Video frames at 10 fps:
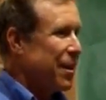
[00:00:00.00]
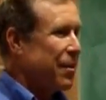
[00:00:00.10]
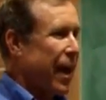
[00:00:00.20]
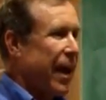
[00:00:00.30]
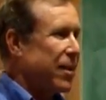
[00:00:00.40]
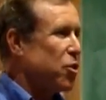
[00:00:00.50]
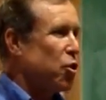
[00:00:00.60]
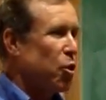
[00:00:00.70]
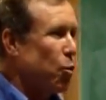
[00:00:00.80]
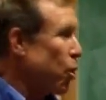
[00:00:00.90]
That
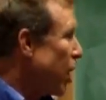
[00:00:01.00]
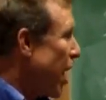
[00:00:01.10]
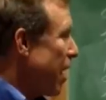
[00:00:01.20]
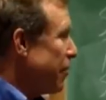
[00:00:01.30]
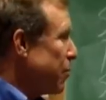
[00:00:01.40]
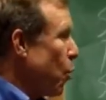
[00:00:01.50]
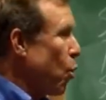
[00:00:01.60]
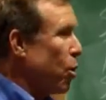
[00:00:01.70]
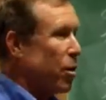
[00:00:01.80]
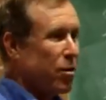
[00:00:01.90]
you were loved
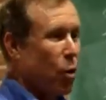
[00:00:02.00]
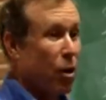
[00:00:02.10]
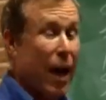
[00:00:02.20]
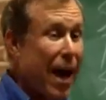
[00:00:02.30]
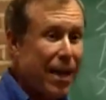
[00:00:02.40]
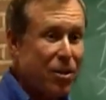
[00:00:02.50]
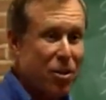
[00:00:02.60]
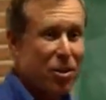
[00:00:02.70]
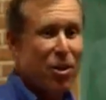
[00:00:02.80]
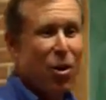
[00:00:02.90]
more or less?